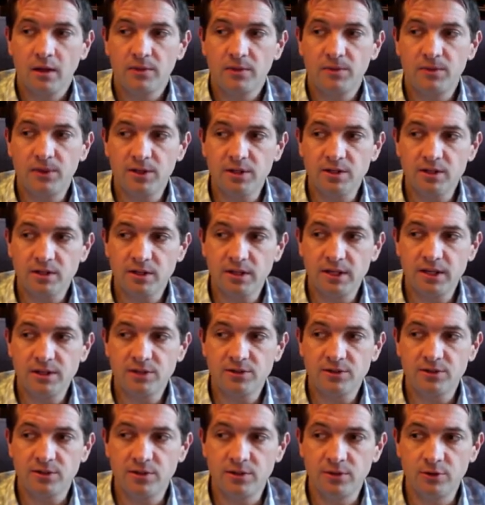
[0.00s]
This
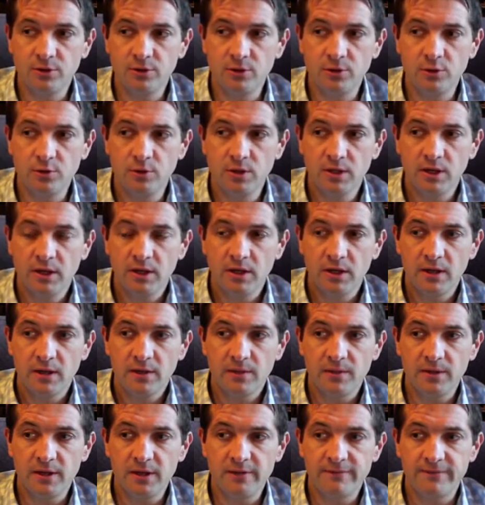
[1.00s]
leads to
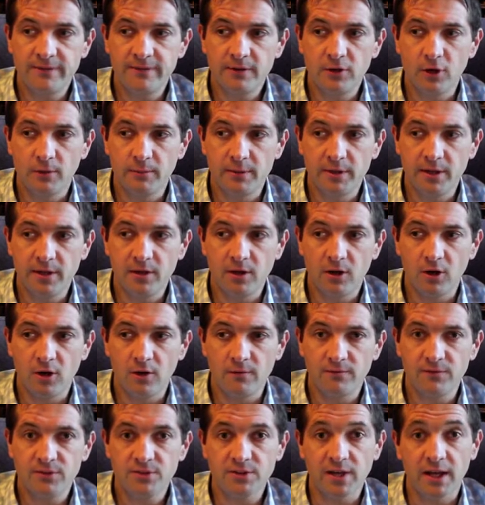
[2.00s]
the phenomenon
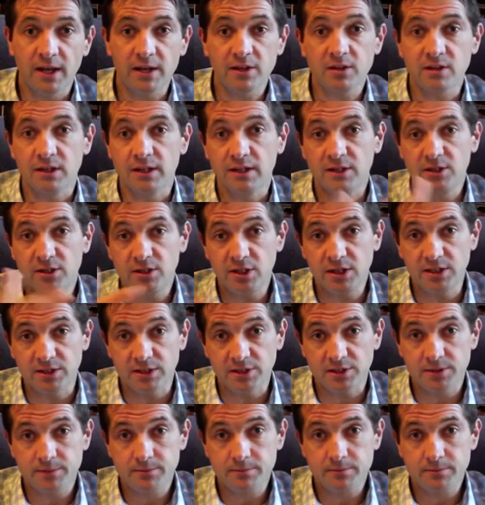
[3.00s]
of sex-linked
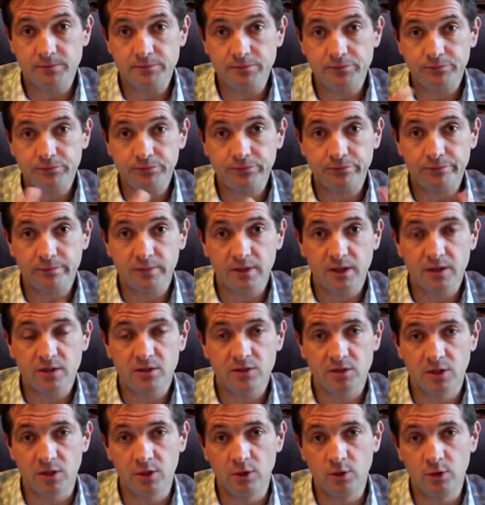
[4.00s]
diseases.
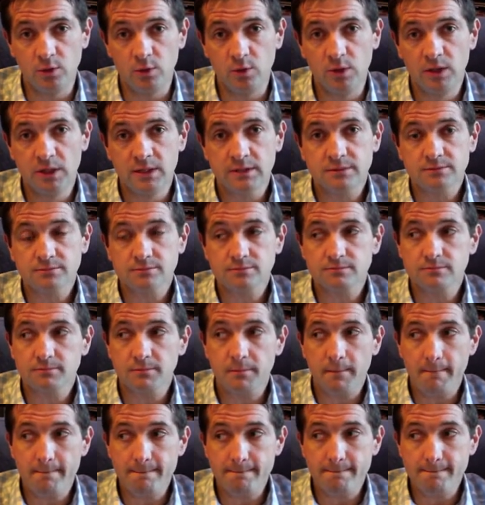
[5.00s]
So
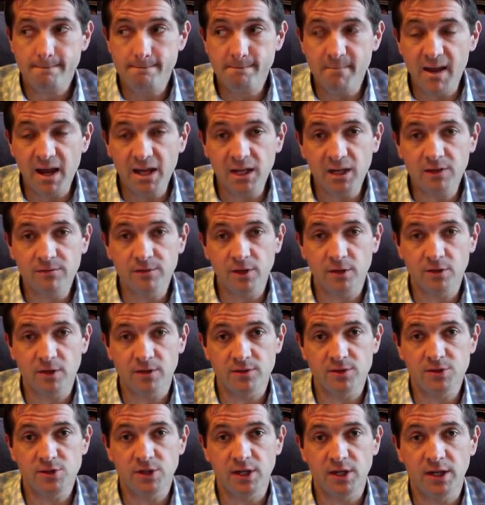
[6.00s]
many of those
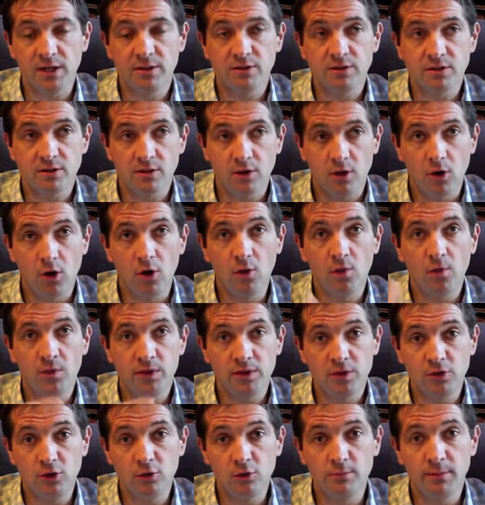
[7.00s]
other genes, and on the
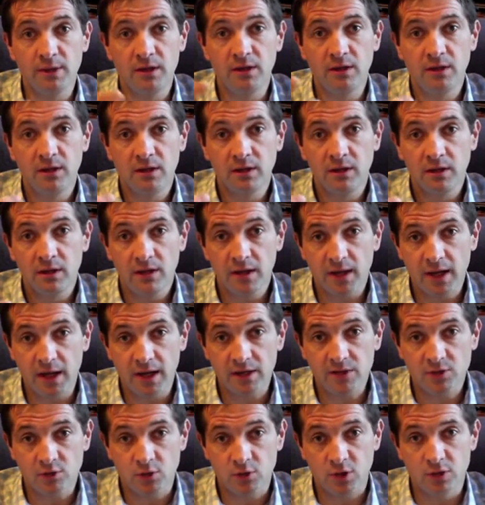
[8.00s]
human
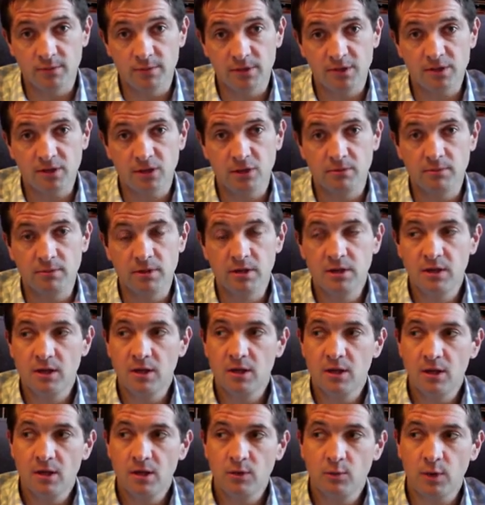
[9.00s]
X chromosome,
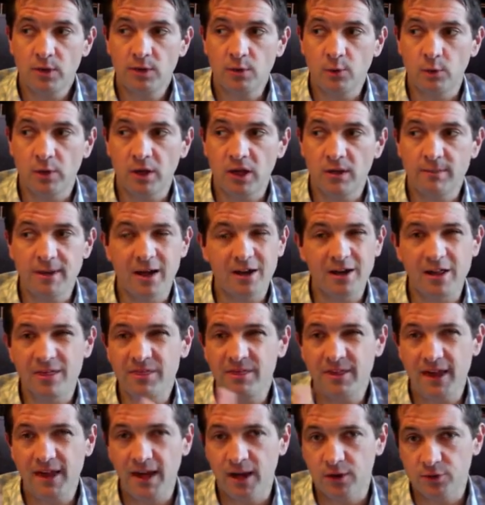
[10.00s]
we're talking about
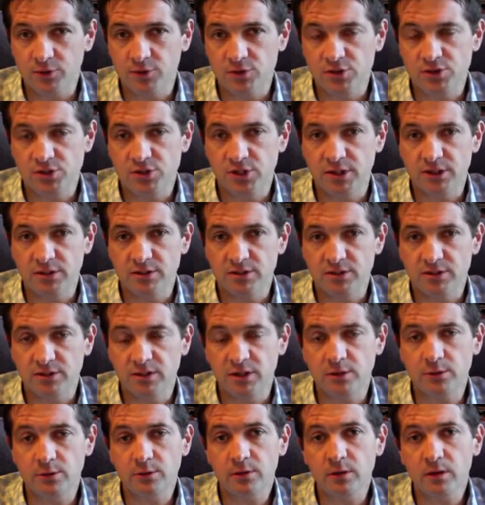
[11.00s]
1,000 genes in
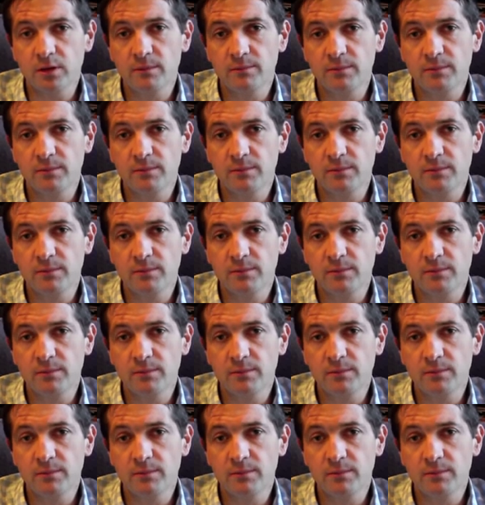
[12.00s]
total.